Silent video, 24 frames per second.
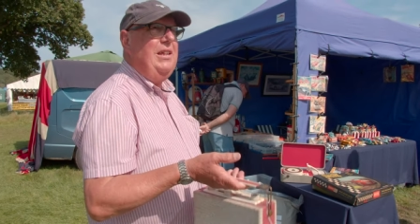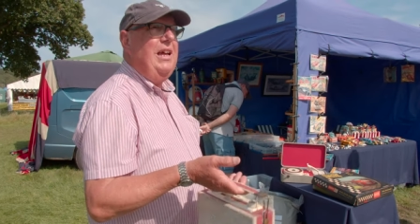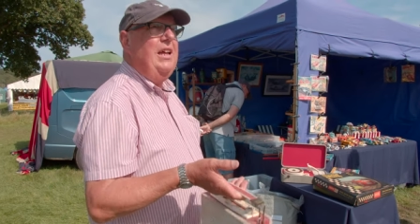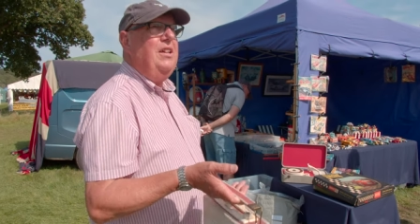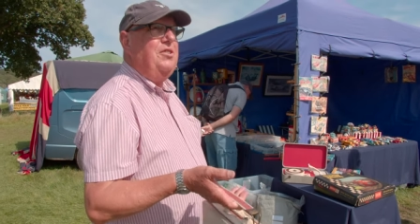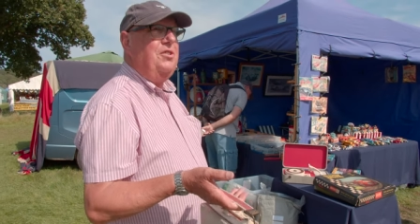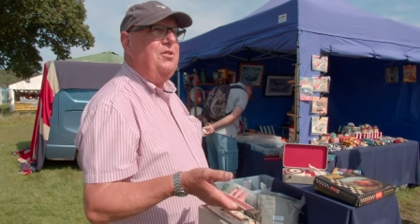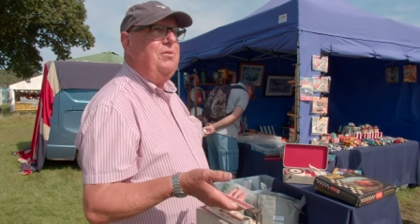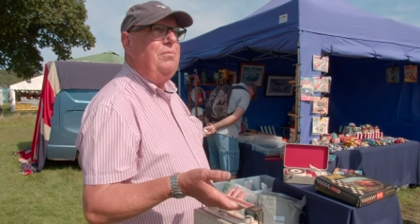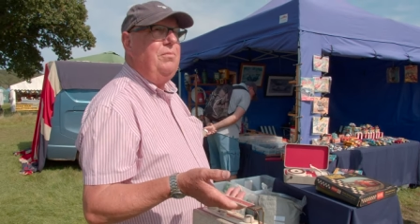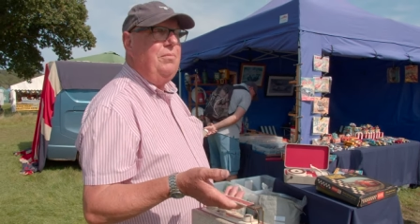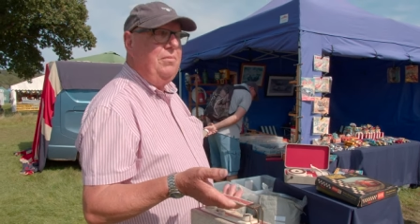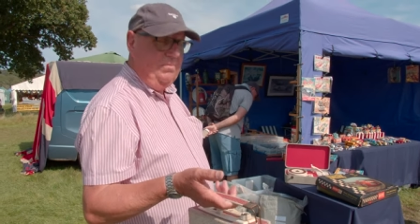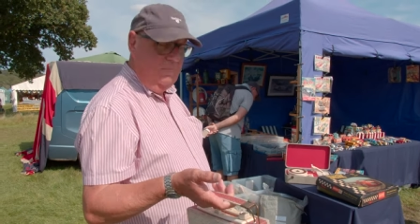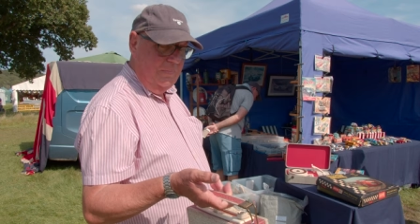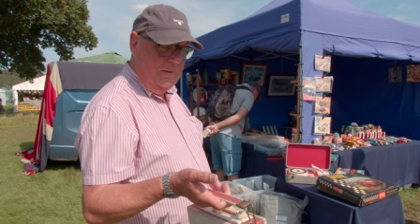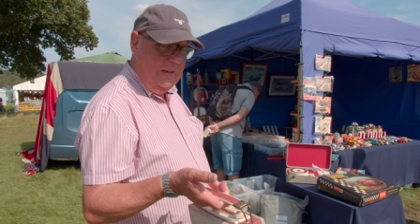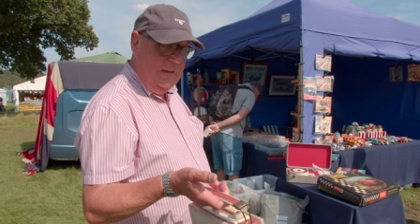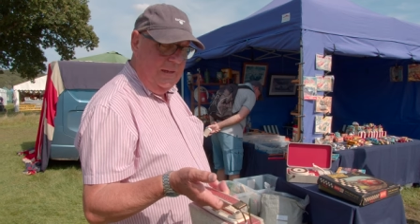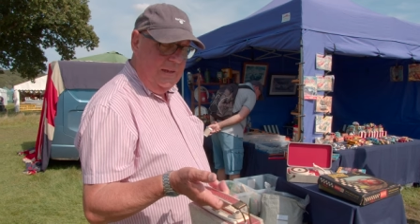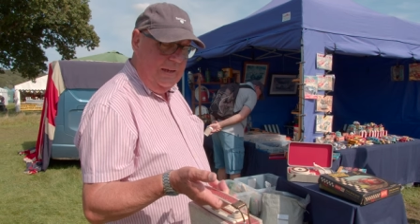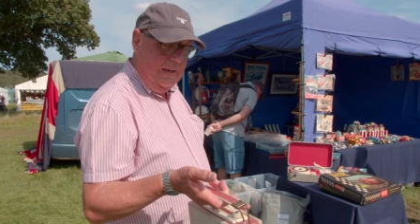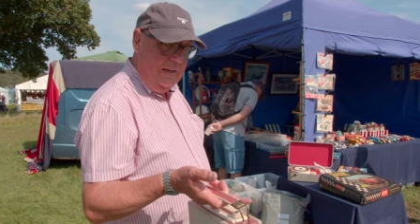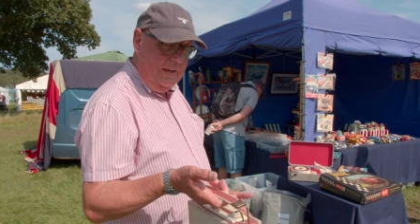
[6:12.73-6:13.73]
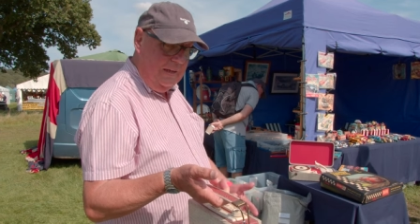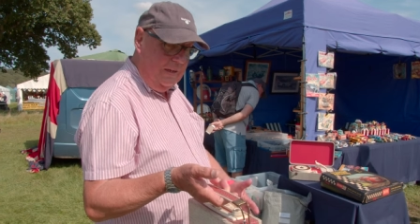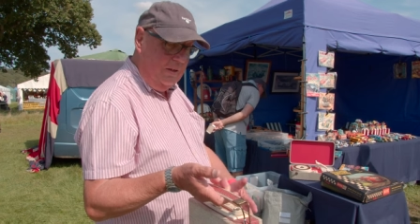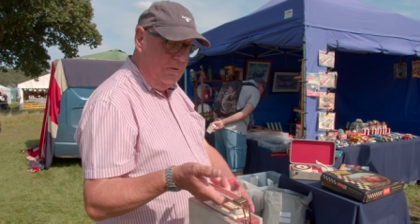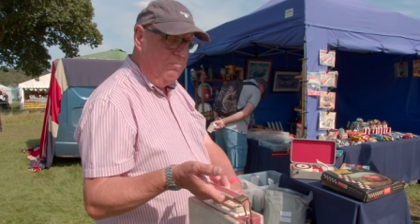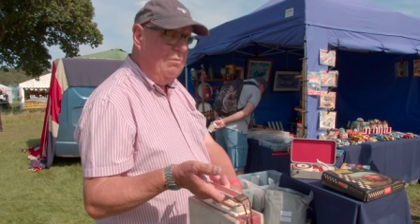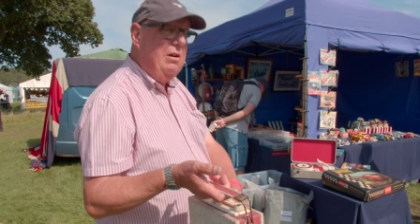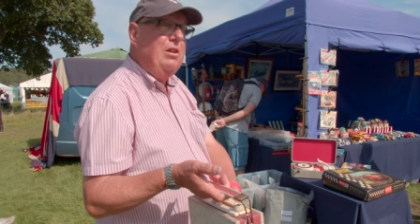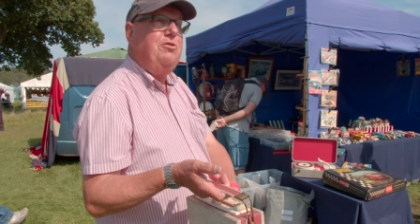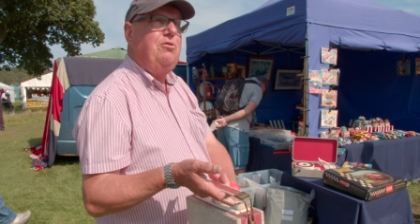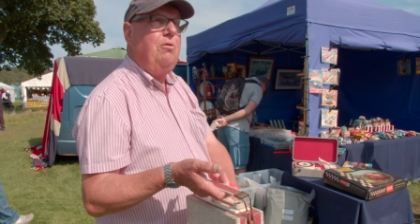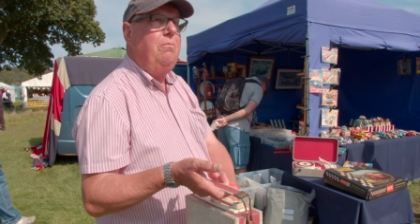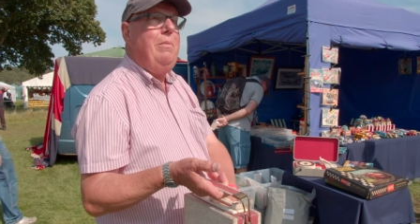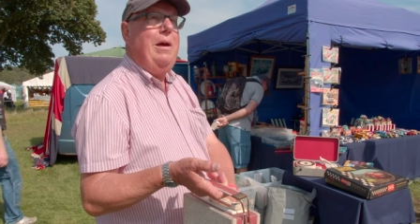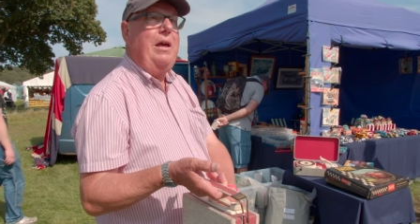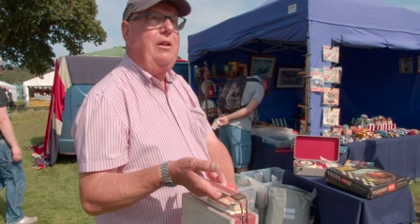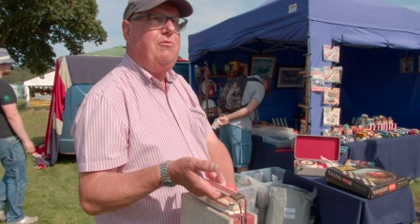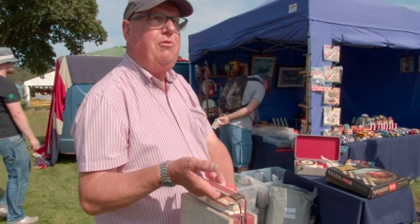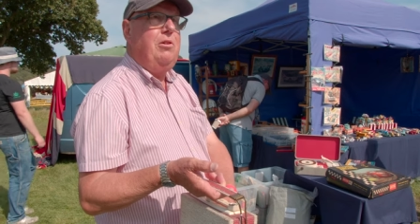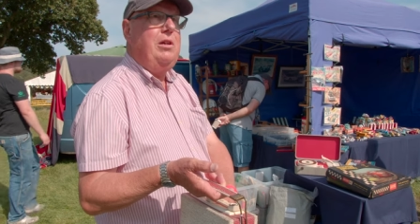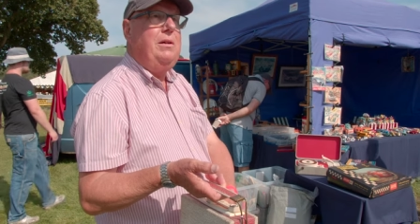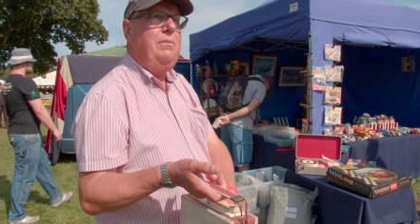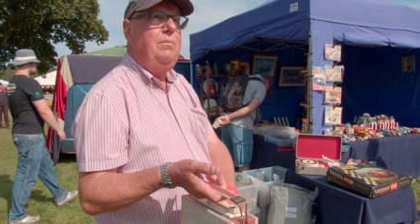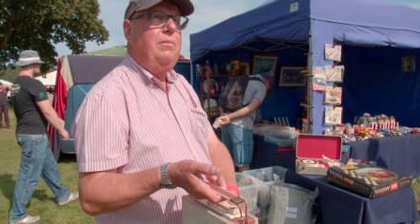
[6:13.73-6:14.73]
that's it runs on
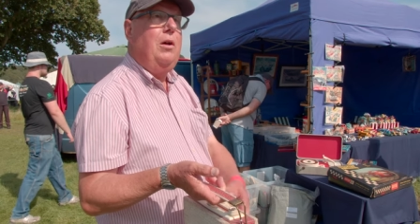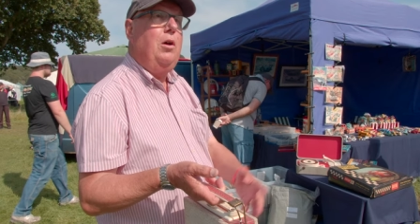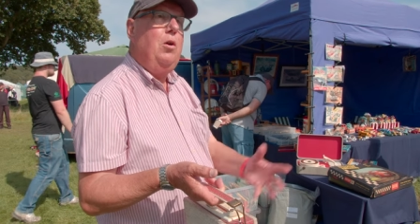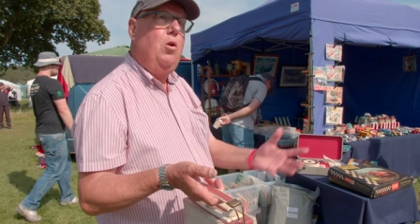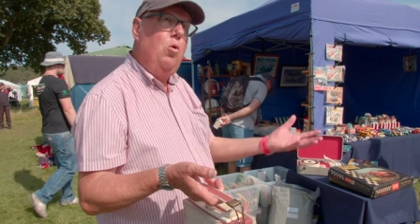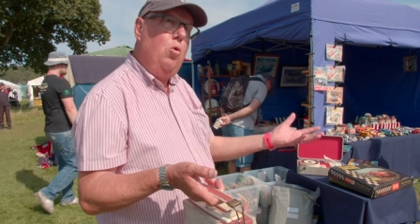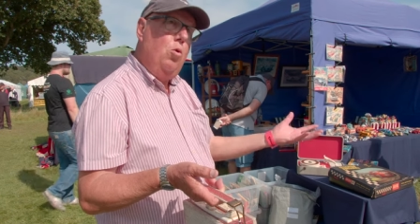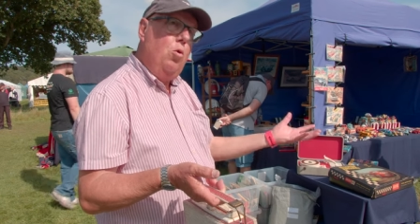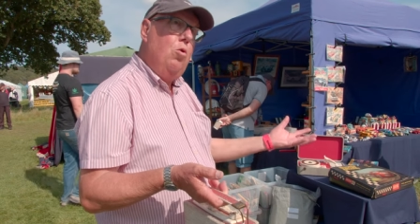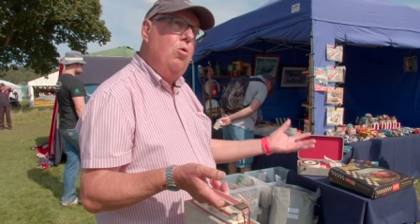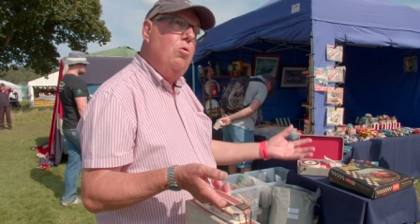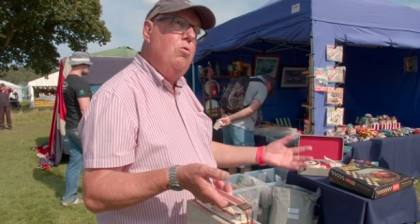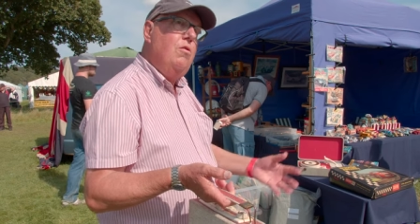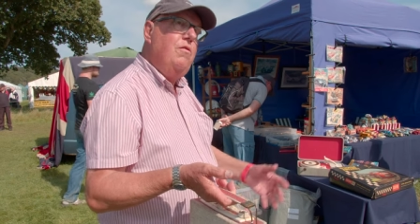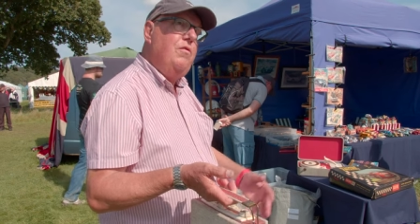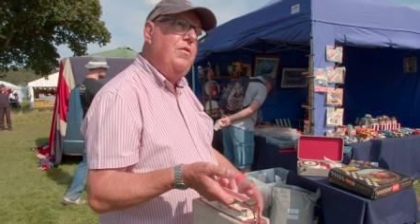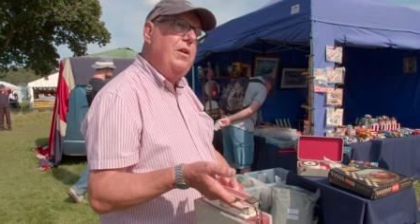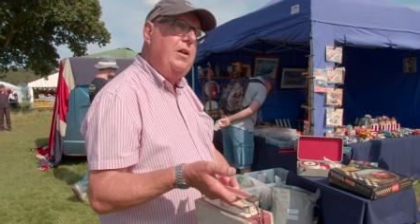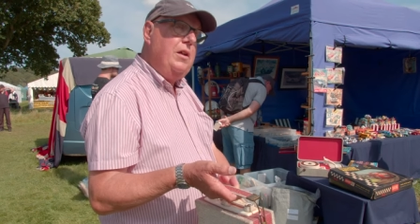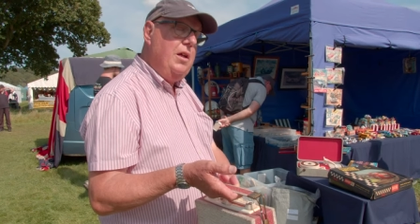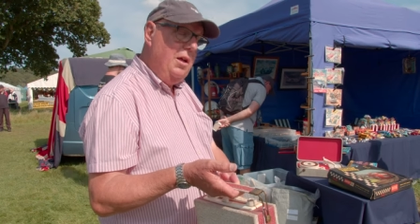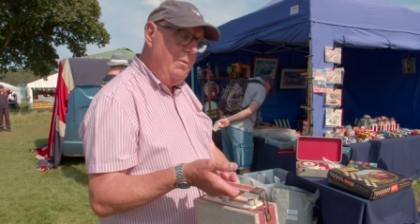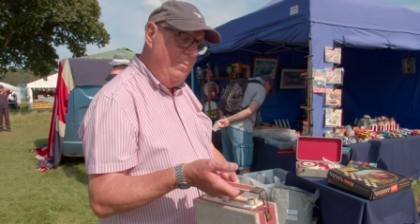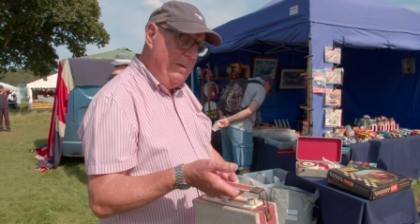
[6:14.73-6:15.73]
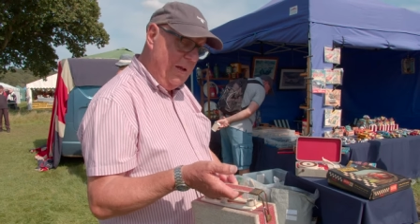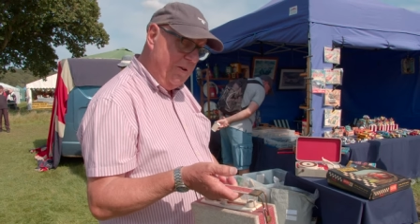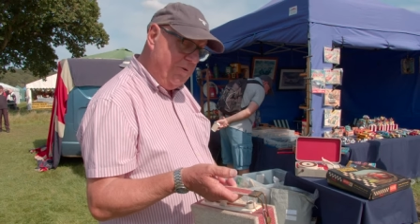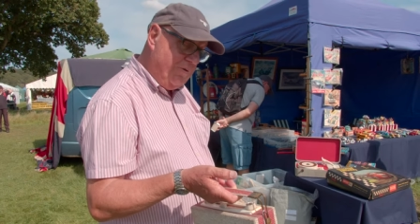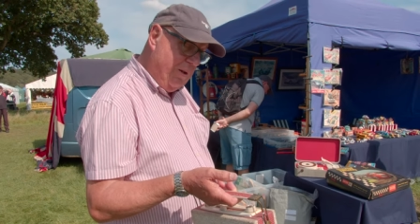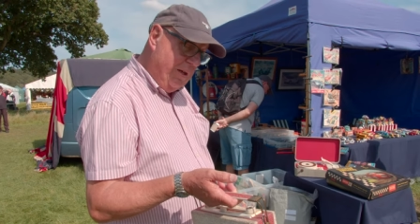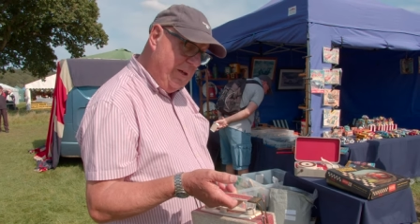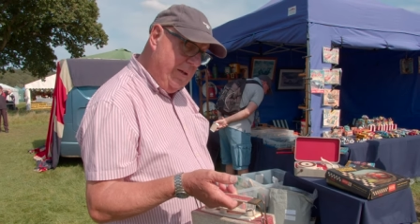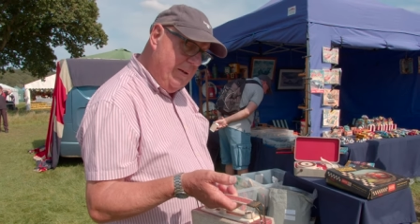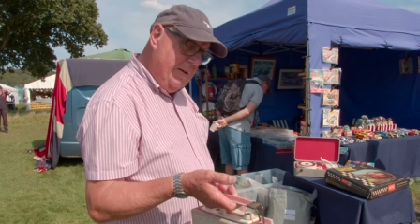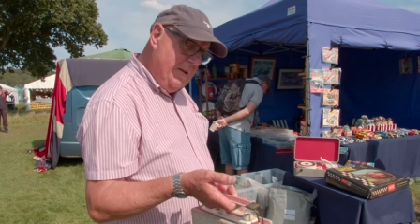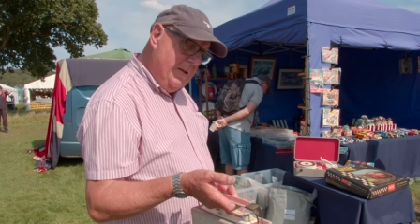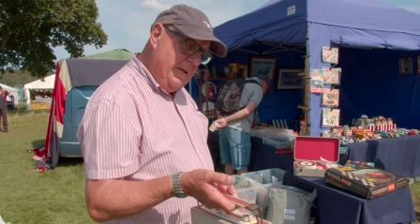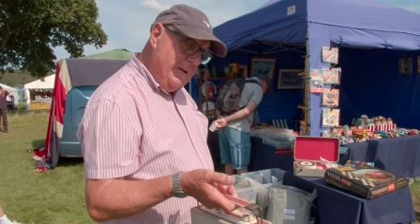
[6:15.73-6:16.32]
battery or, or off the car battery.